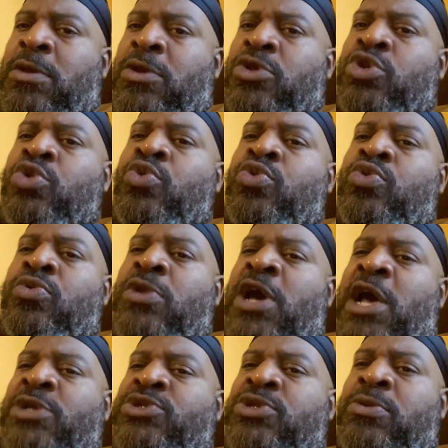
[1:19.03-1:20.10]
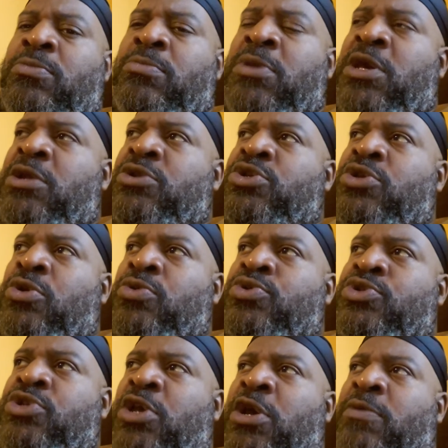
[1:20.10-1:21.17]
You do not submit
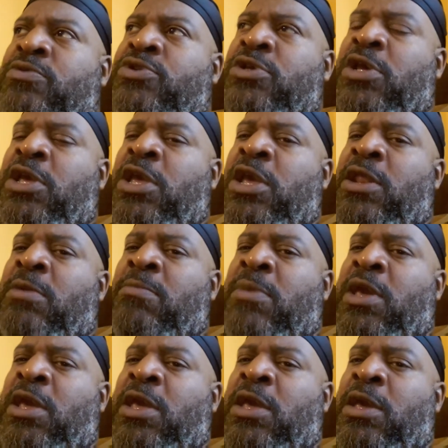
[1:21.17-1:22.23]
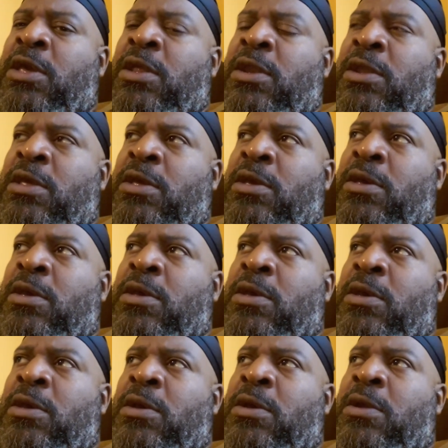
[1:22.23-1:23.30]
yourself to any man,
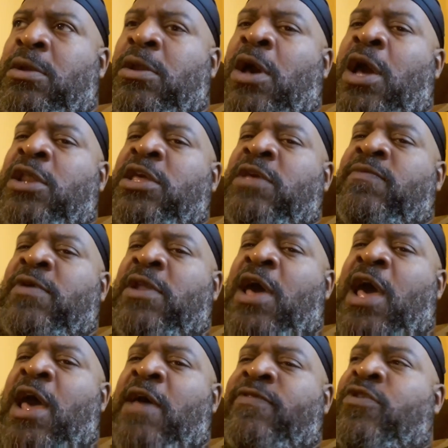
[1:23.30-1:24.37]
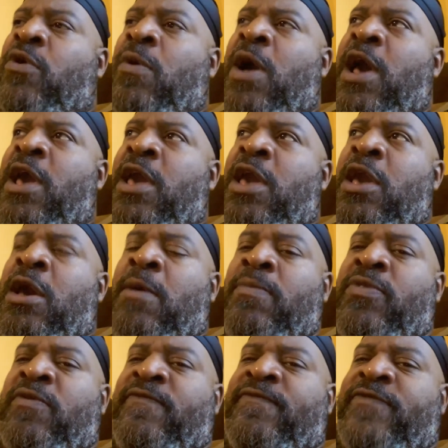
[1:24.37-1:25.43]
not even I, though I
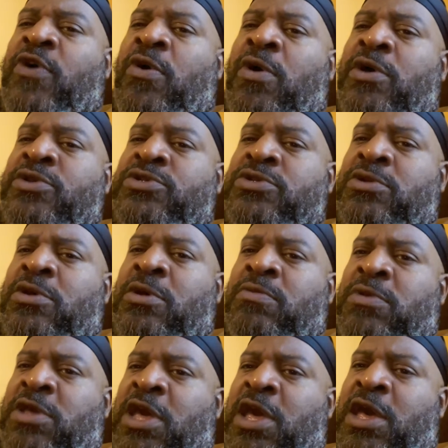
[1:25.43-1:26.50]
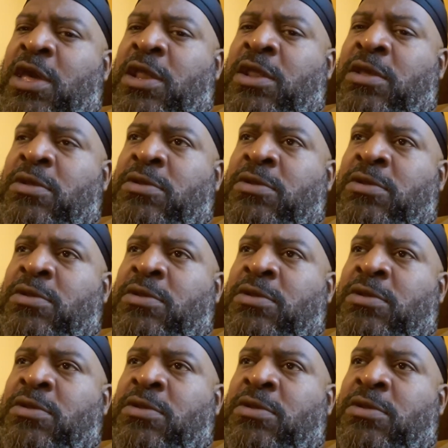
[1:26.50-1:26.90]
am the voice of God.